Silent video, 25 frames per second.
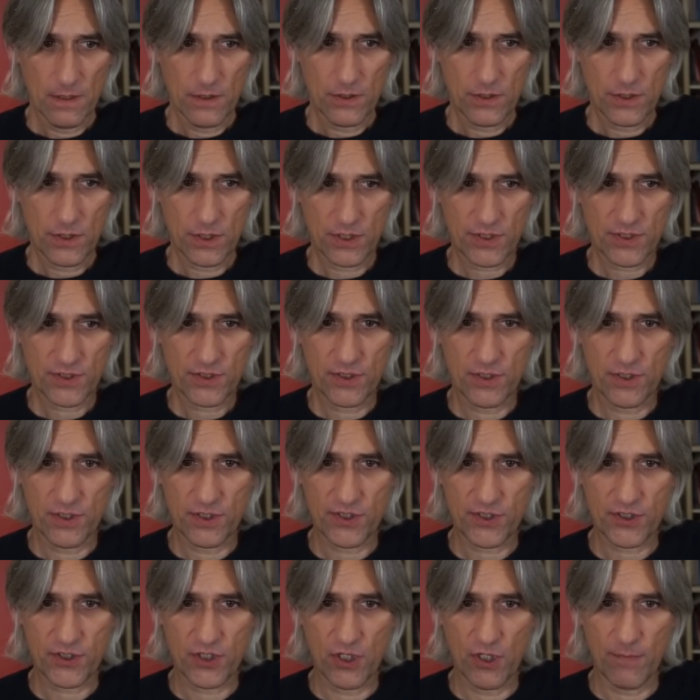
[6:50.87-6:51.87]
Just to
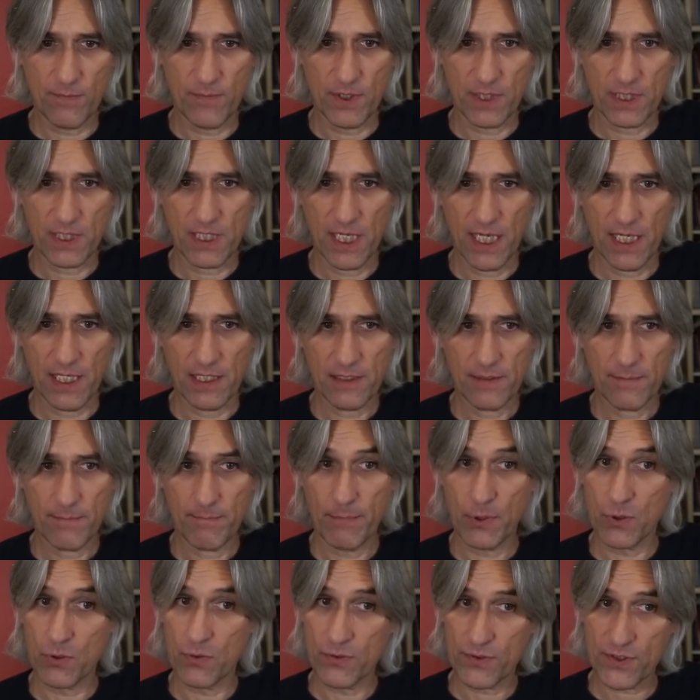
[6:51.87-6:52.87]
disturb the king,
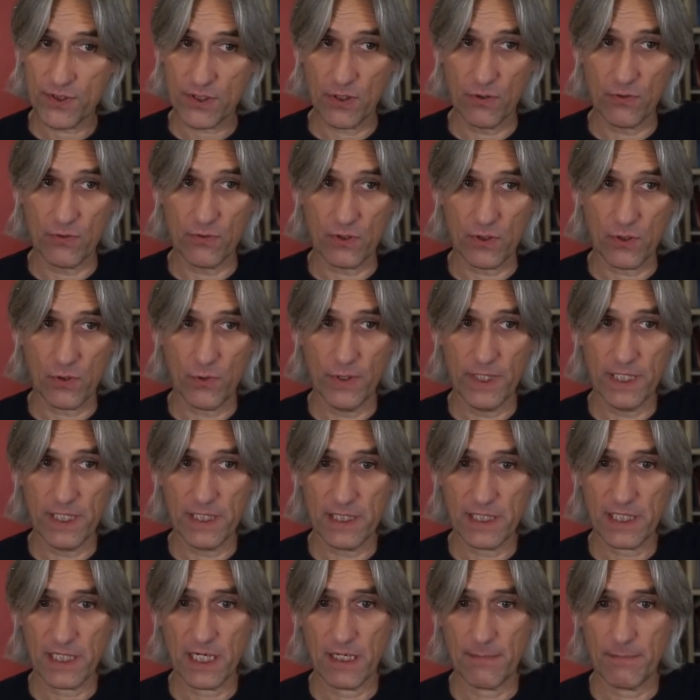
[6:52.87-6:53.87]
but also the queen
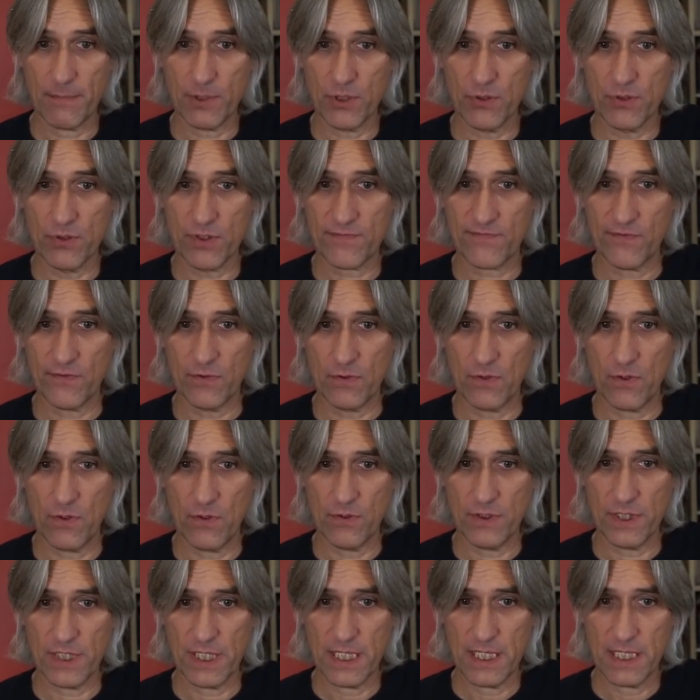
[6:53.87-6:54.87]
can be useful
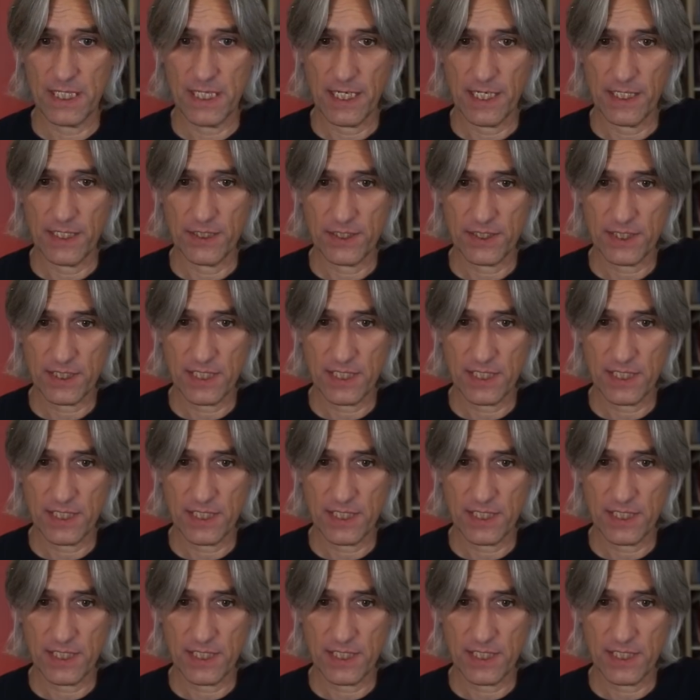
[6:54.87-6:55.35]
on e8.